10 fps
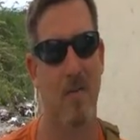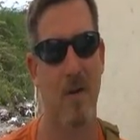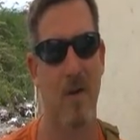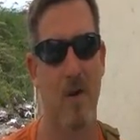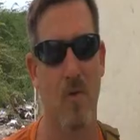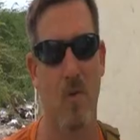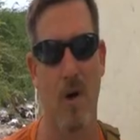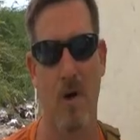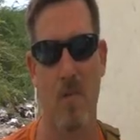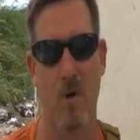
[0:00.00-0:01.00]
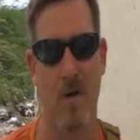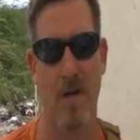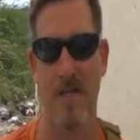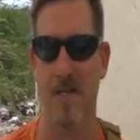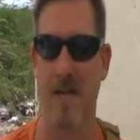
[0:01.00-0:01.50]
We know where to
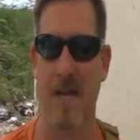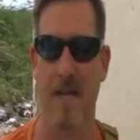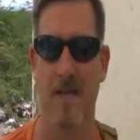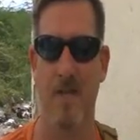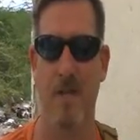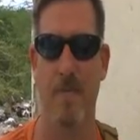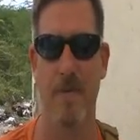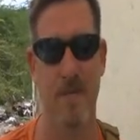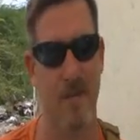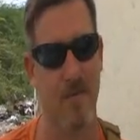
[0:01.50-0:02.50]
get sand the cheapest,